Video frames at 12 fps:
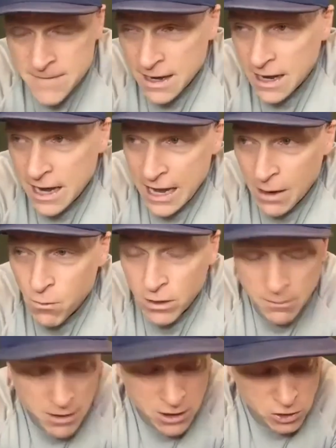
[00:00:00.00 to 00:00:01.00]
Uh, I want
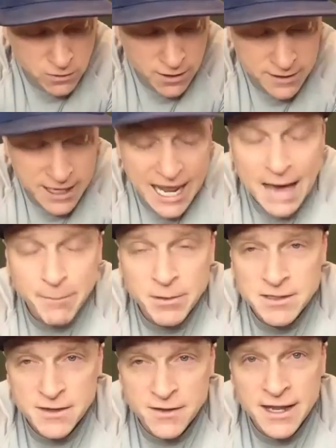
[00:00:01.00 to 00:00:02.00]
to make sure that that
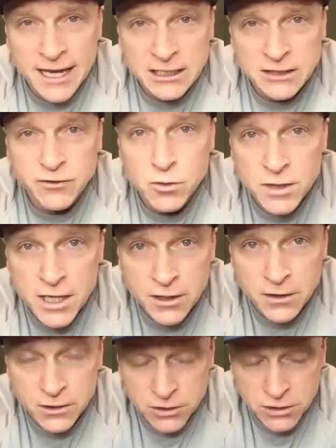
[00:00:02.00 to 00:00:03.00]
happens in the next few
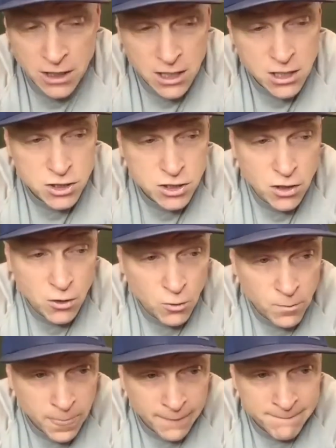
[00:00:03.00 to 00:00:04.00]
years.
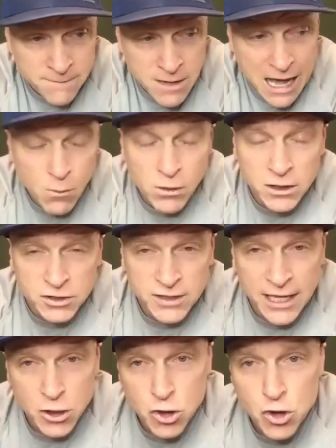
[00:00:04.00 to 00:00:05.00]
So I want to
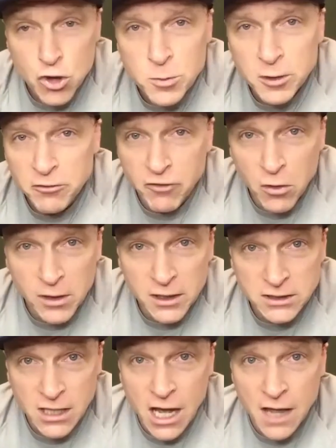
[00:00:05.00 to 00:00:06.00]
stay uber
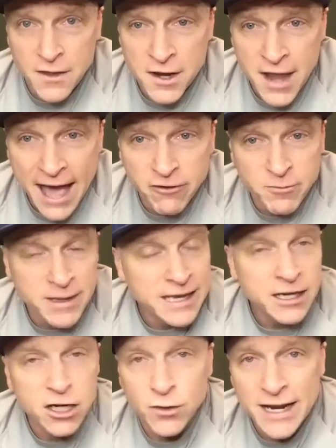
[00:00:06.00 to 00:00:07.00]
focused on the now,
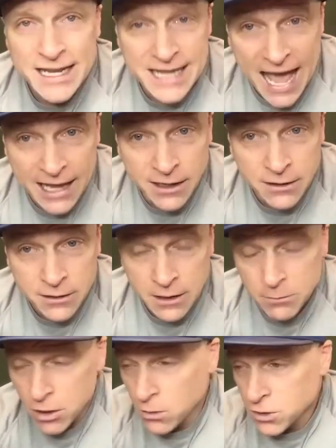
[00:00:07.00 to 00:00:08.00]
being a great dad.
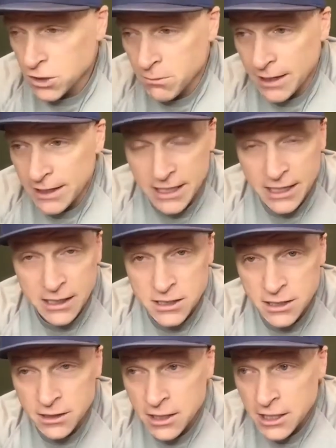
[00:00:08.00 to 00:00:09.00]
I'm coaching my kids
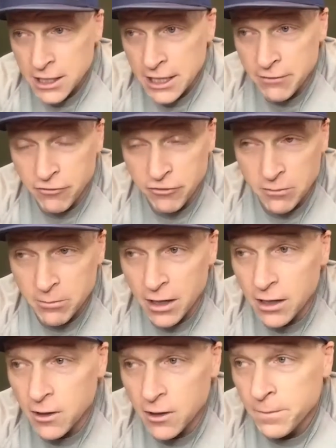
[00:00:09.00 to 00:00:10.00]
in in
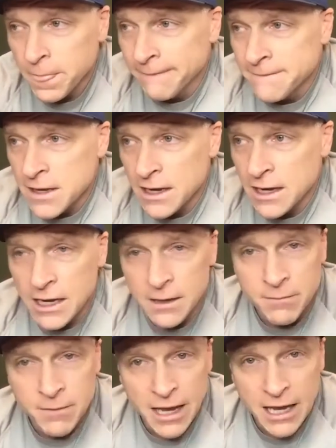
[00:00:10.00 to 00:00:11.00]
football,
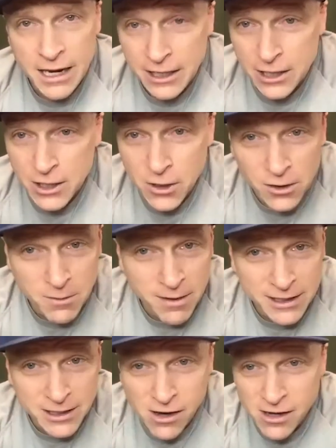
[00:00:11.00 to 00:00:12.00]
um, and I go to
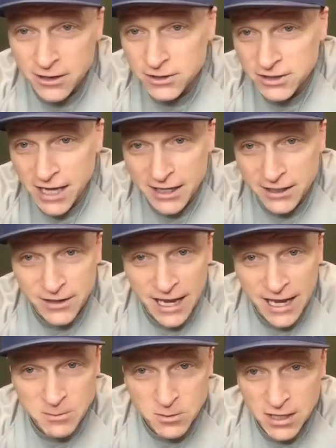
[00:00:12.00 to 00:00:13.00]
my daughter's soccer
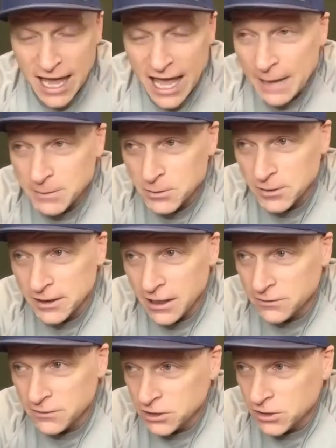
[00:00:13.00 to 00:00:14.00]
games, which I absolutely
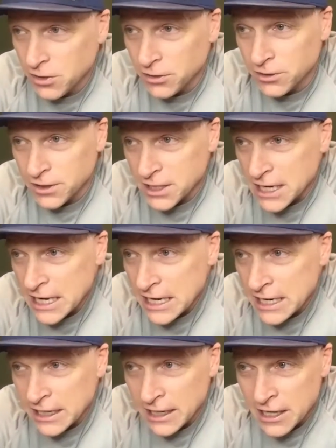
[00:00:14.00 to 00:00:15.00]
love. She's
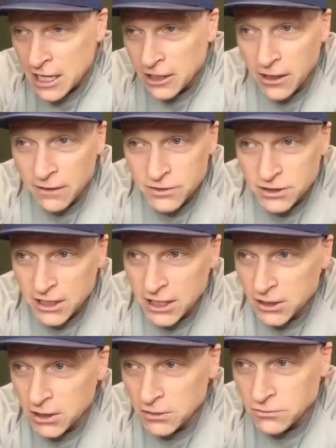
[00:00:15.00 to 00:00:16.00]
13 and love seeing
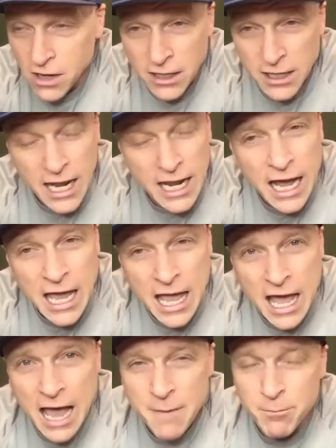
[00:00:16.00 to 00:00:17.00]
her run, and I,
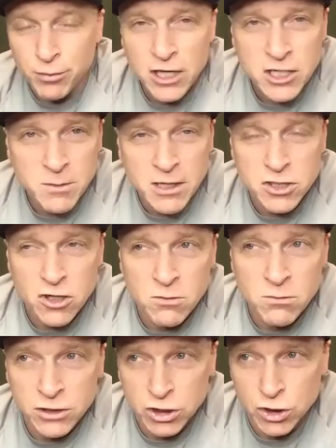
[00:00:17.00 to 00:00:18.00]
it brings me so
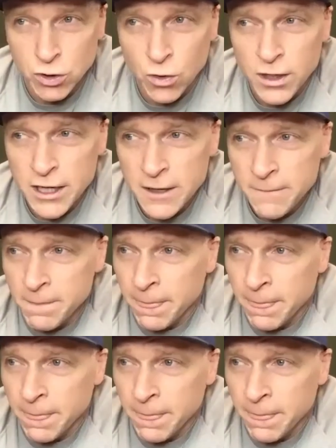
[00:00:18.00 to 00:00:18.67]
much joy.